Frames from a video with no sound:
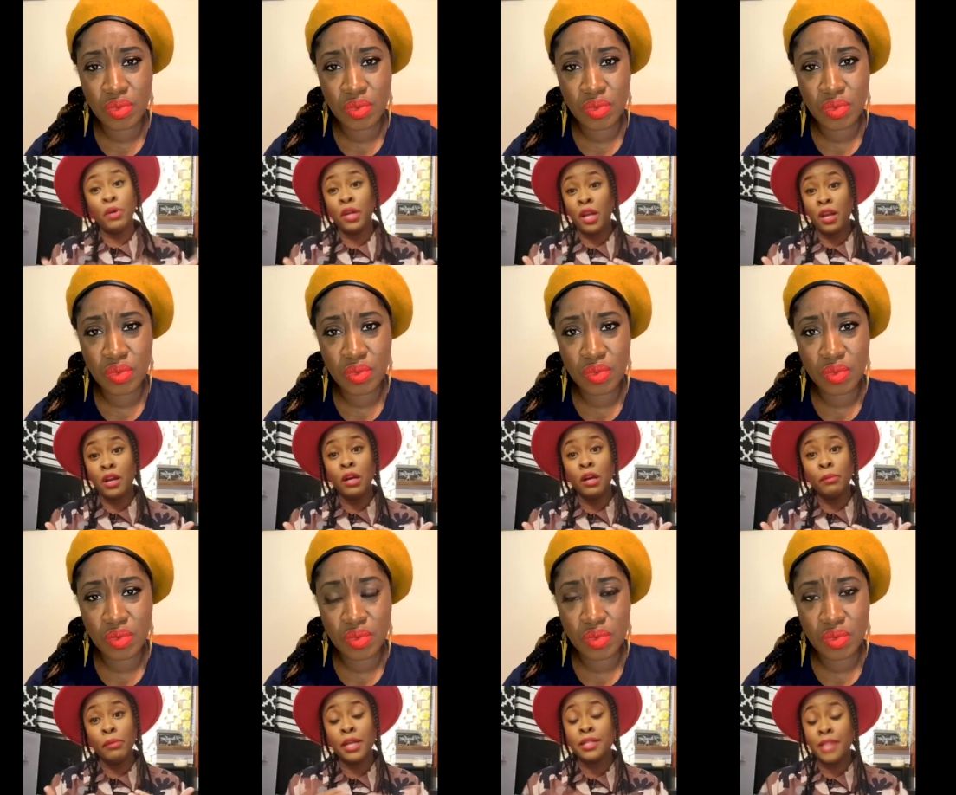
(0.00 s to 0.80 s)
Speaker 1: the
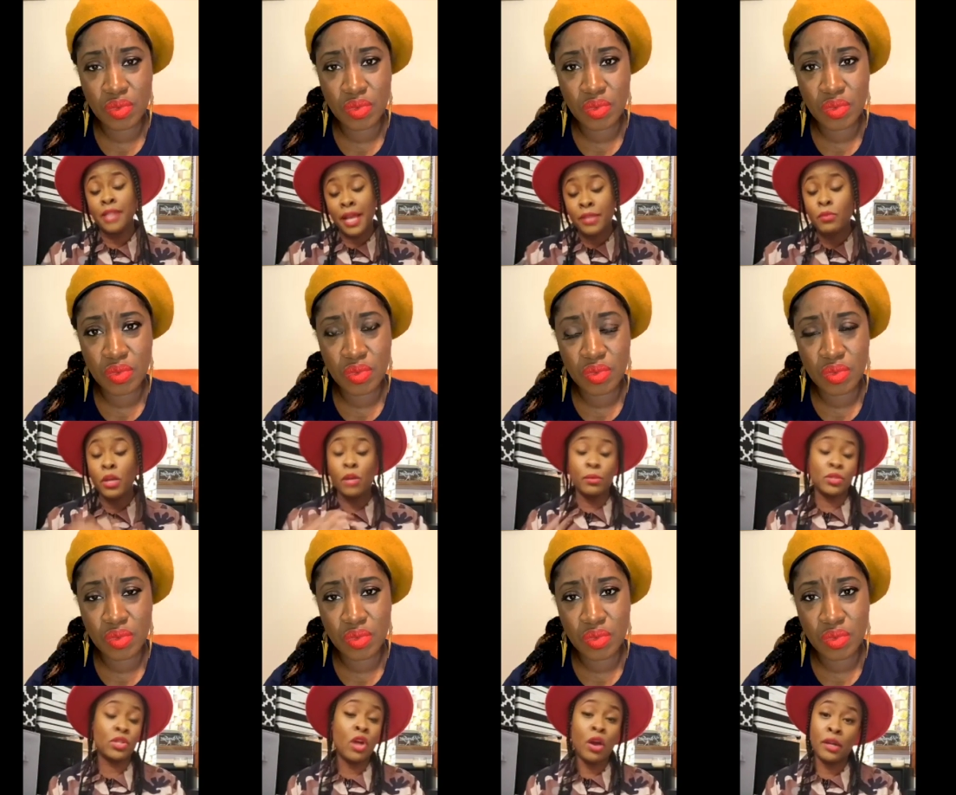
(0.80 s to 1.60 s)
wall I was putting
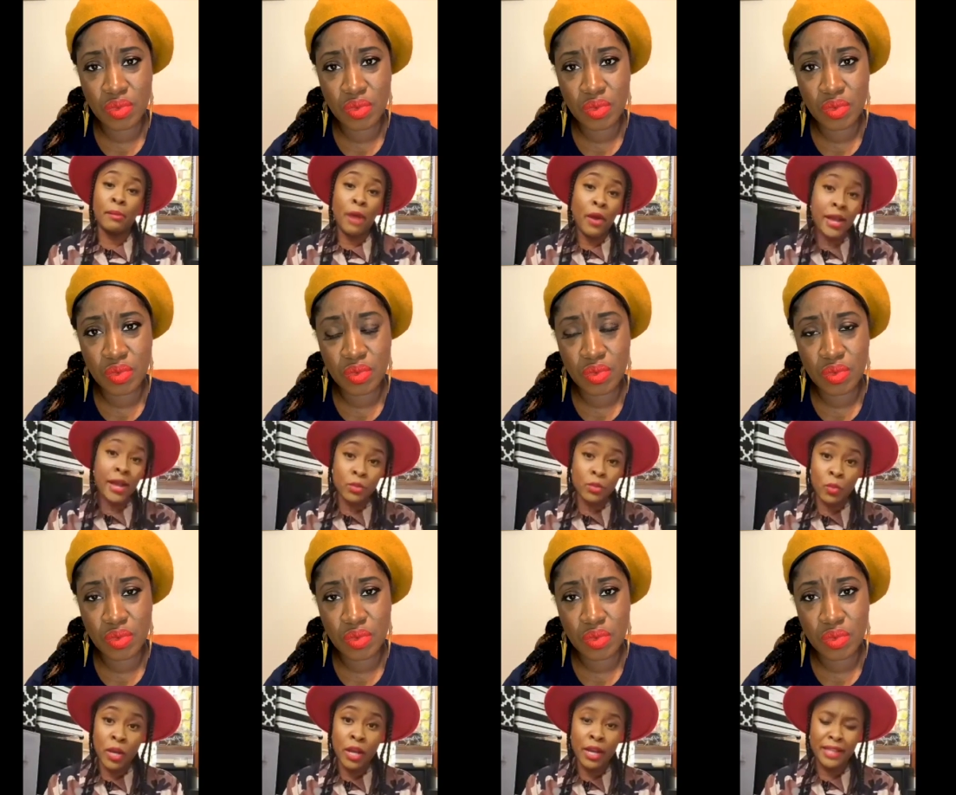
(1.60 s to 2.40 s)
up, because that's what
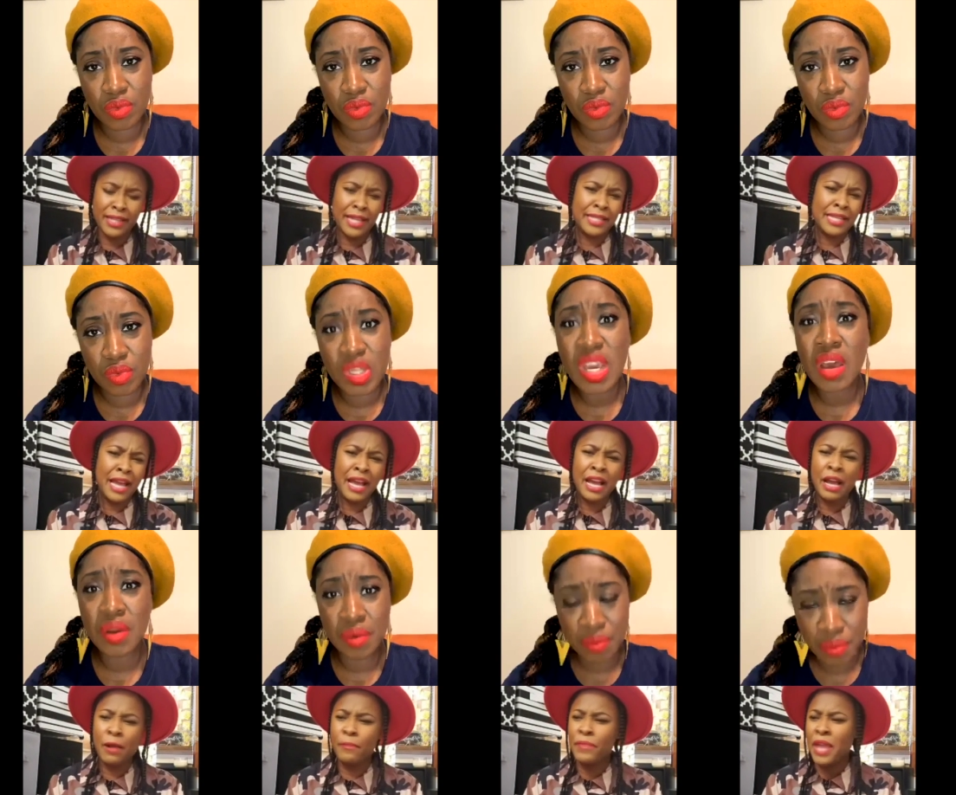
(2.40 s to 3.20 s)
it was talking about
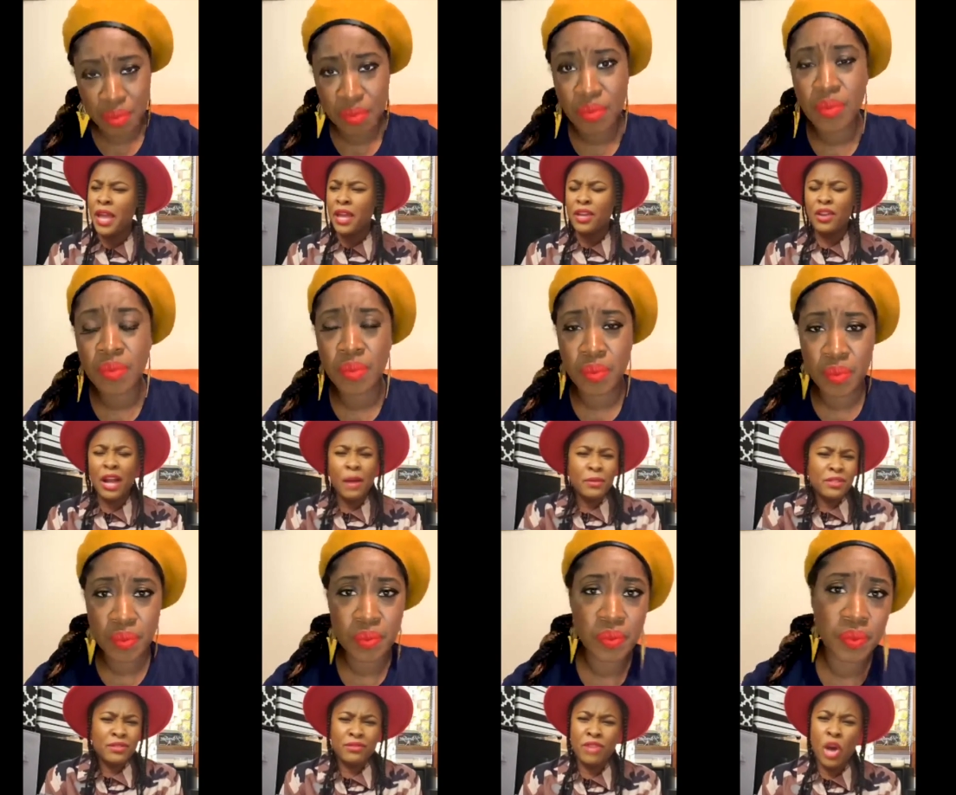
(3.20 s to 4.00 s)
as well at that
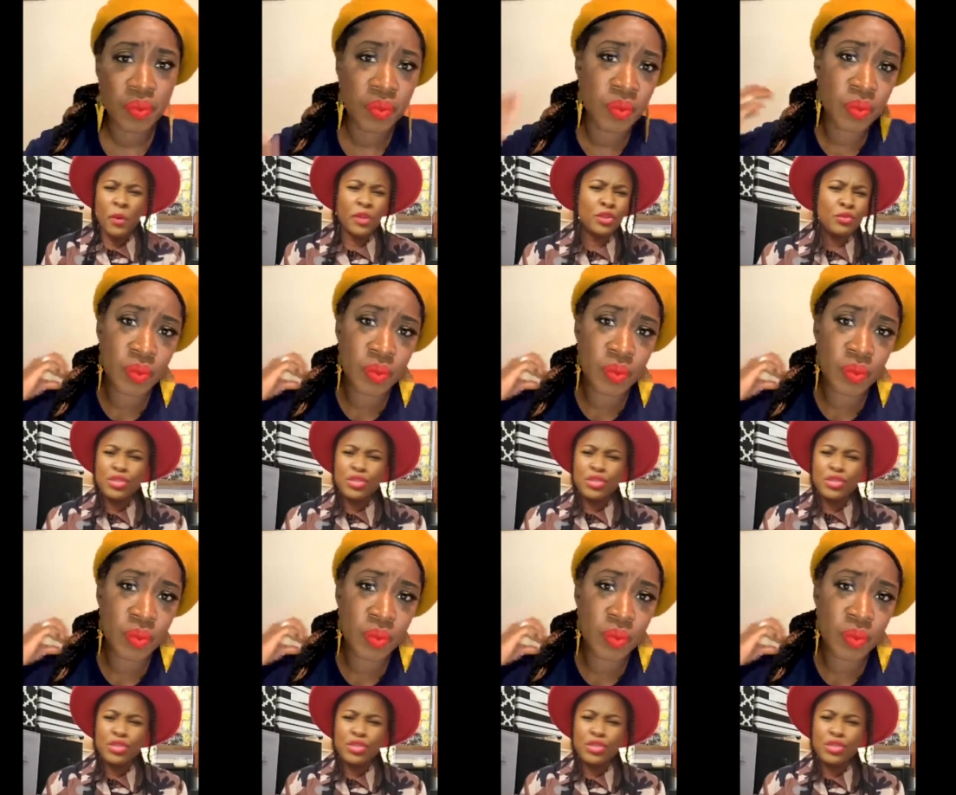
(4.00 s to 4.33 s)
time.